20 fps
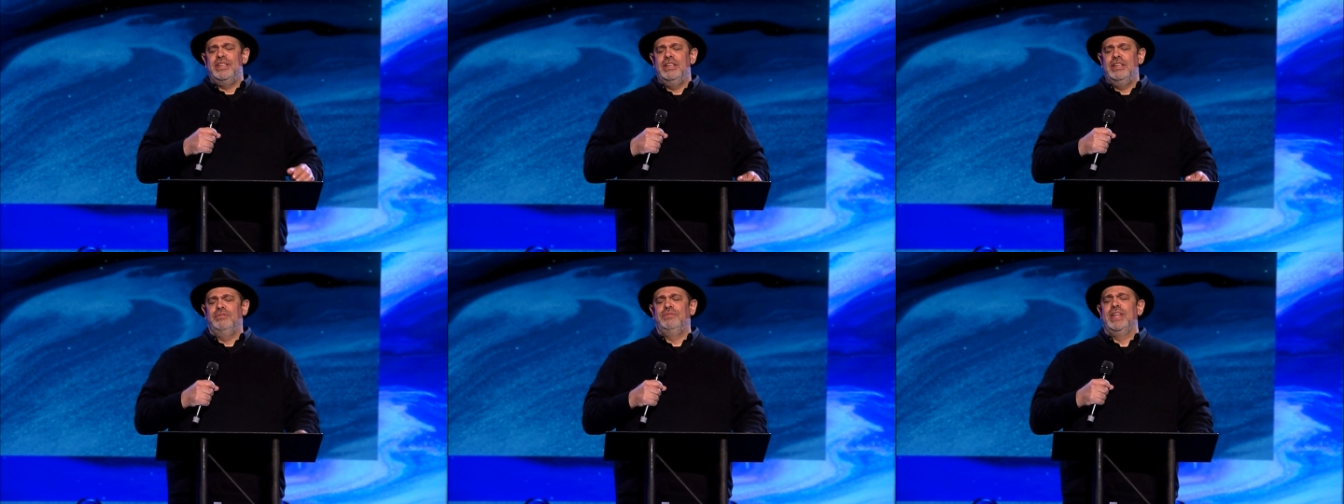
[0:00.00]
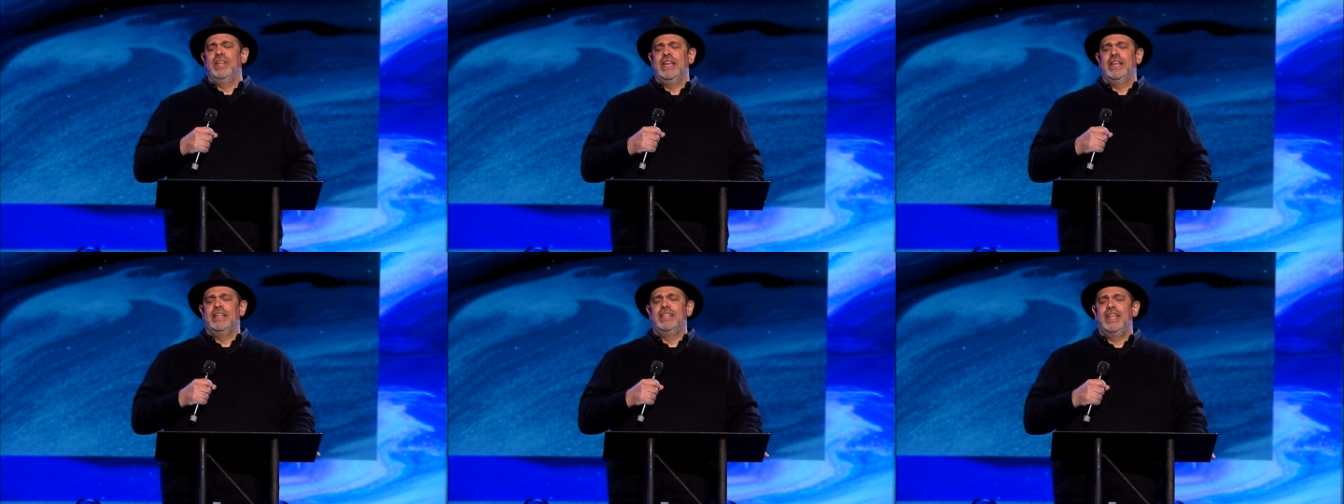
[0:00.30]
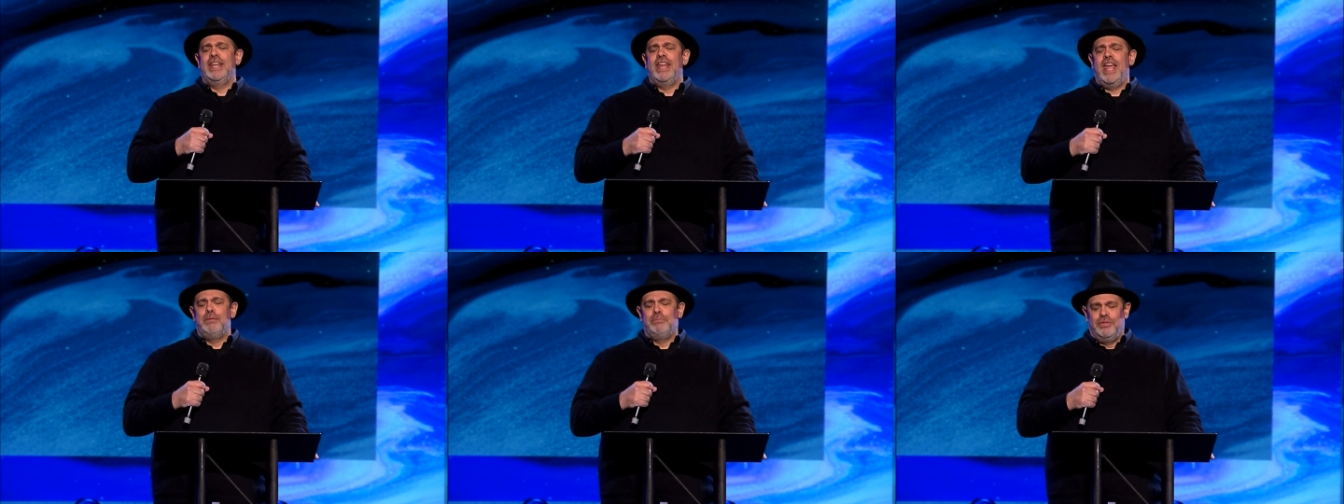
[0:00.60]
evening in
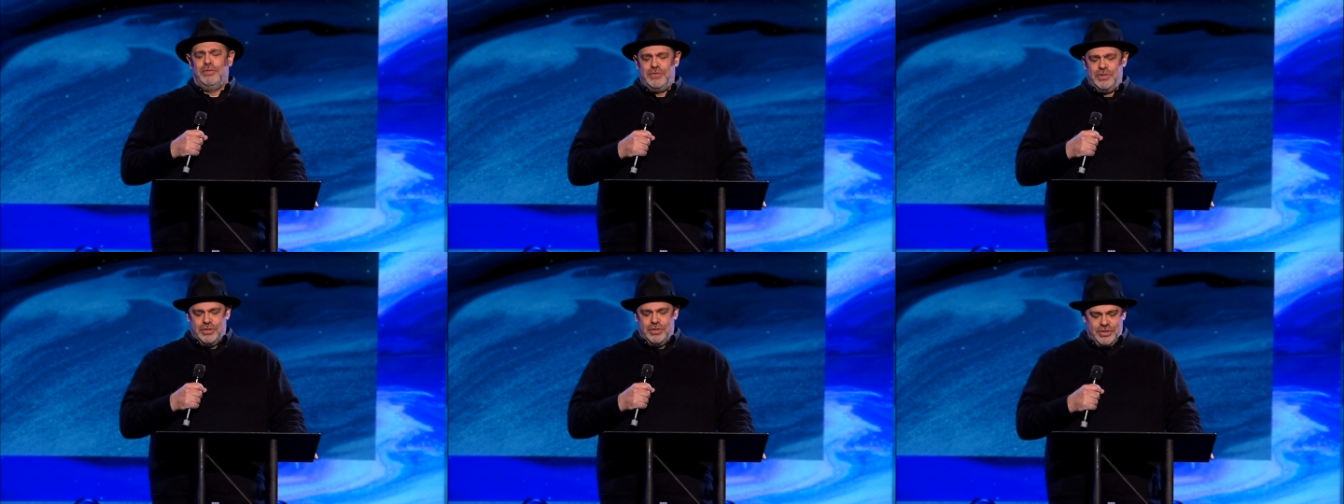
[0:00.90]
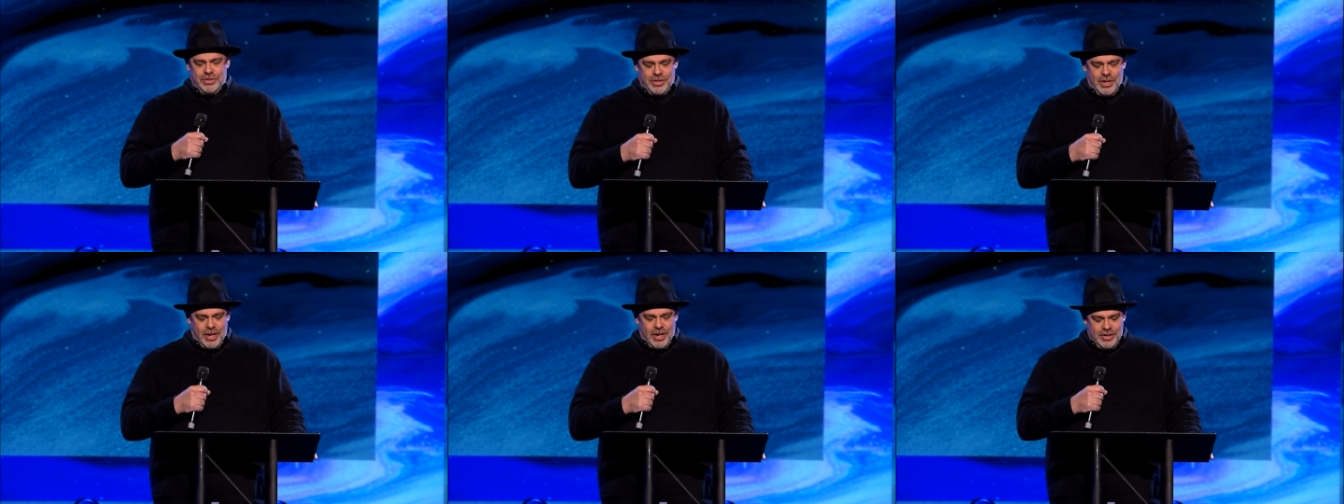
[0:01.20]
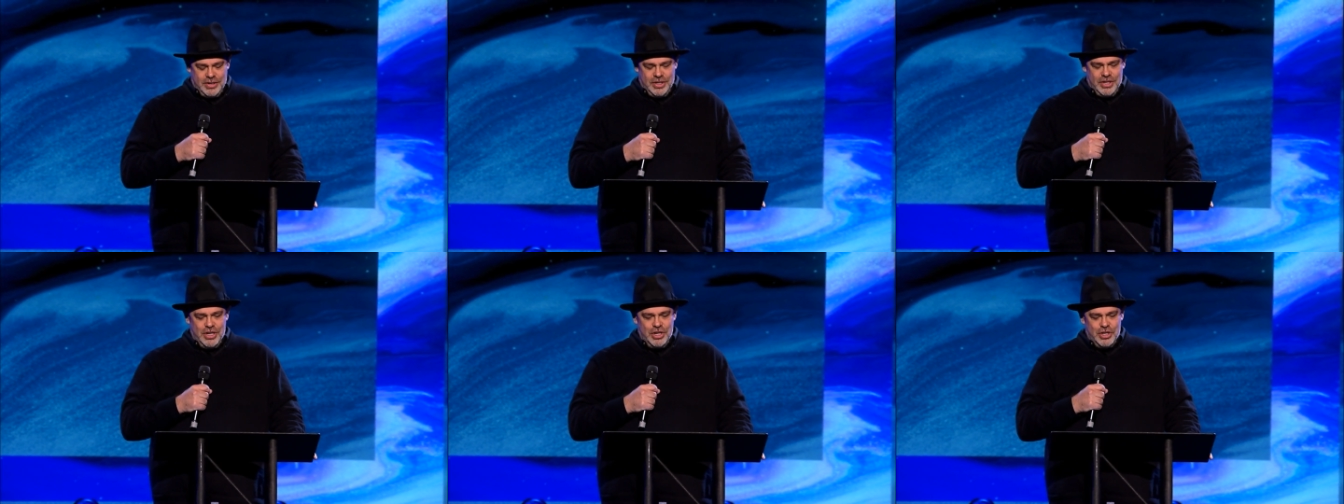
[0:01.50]
the name of your
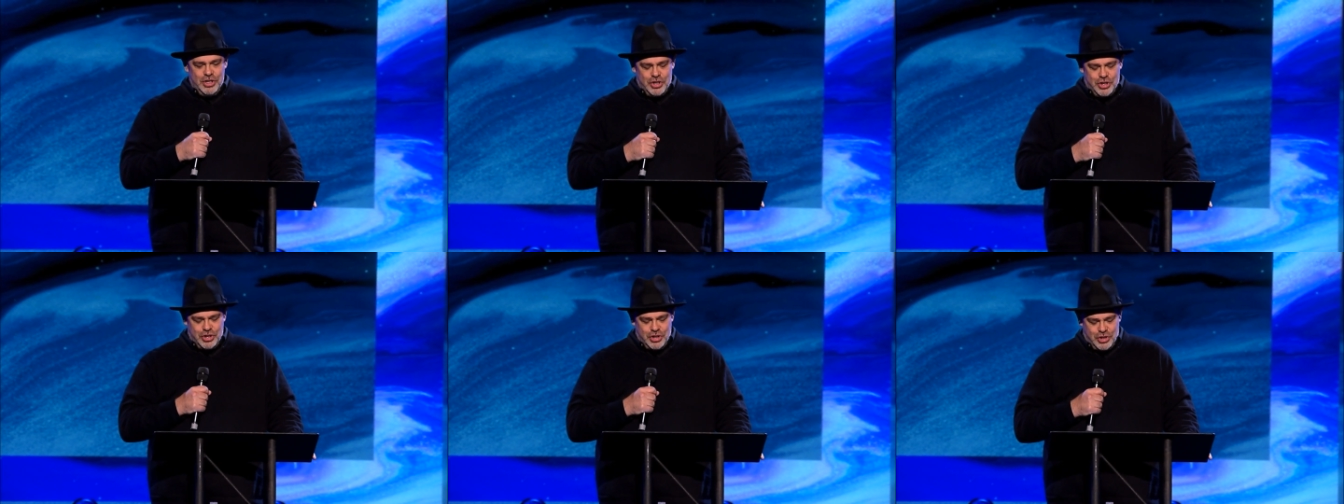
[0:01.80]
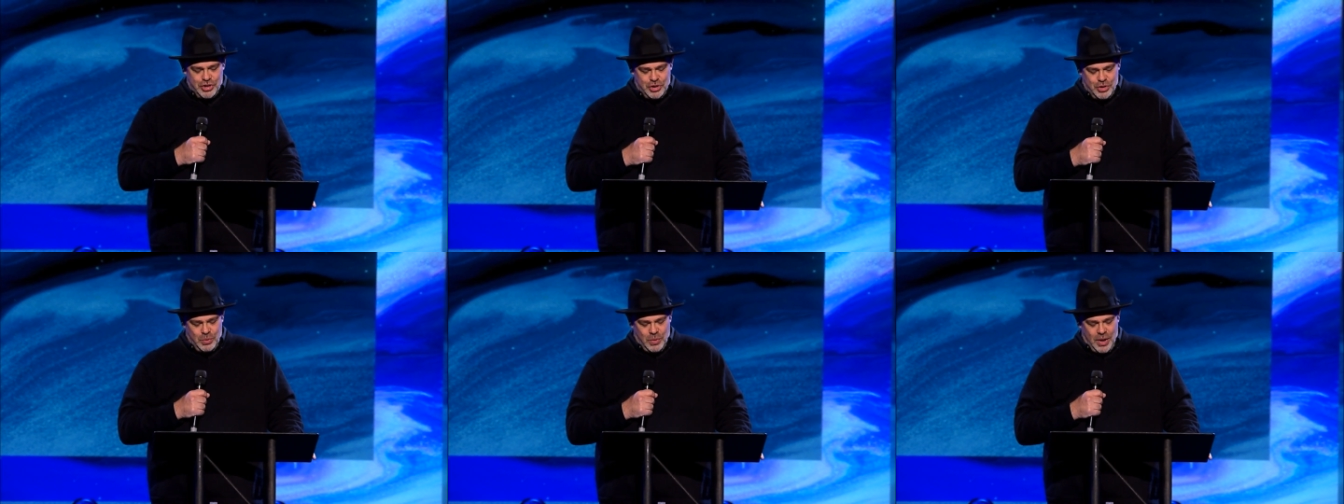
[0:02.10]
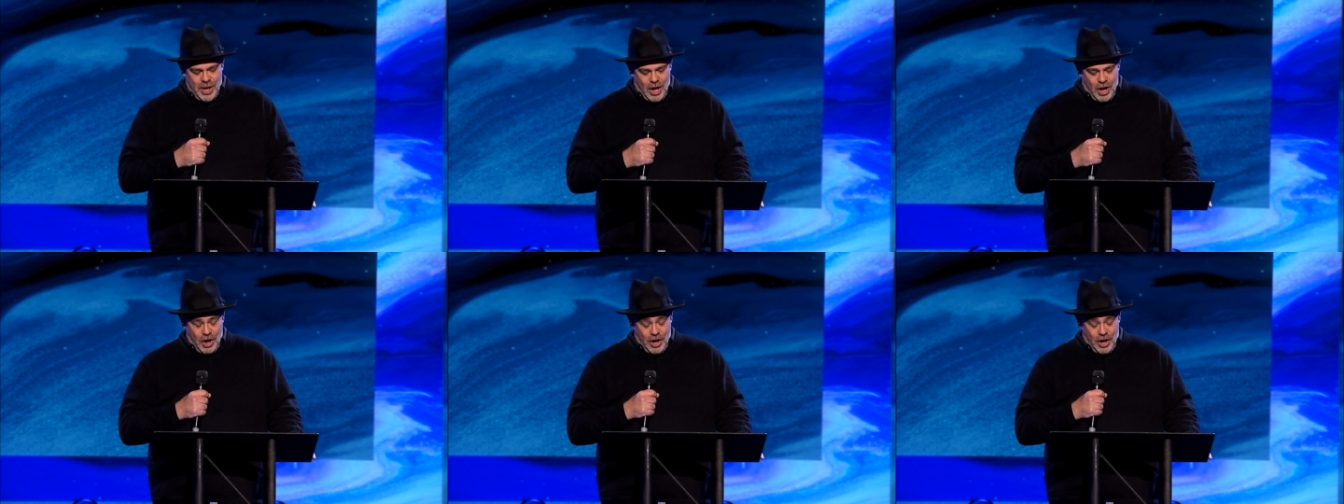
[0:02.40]
Son, Yeshua,